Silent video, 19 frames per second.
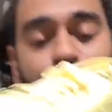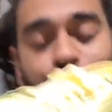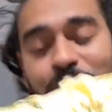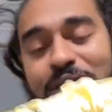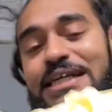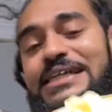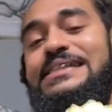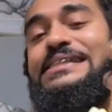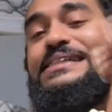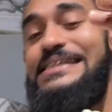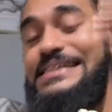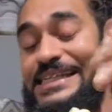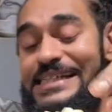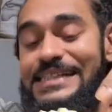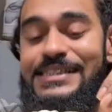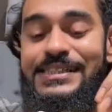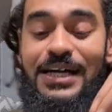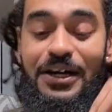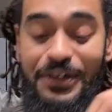you this in
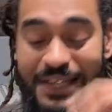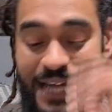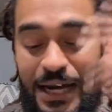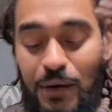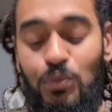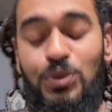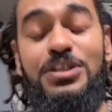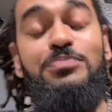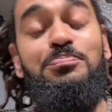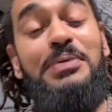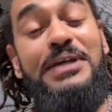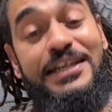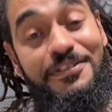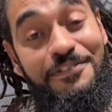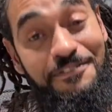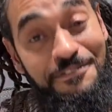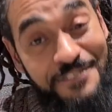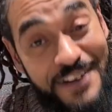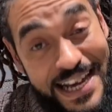detail. That would be the
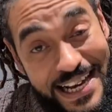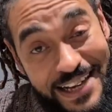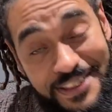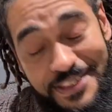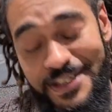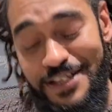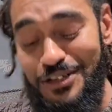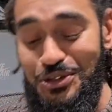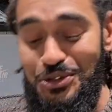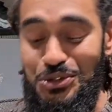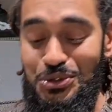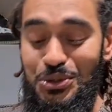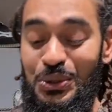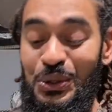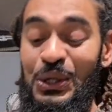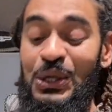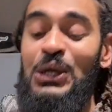fair thing to do.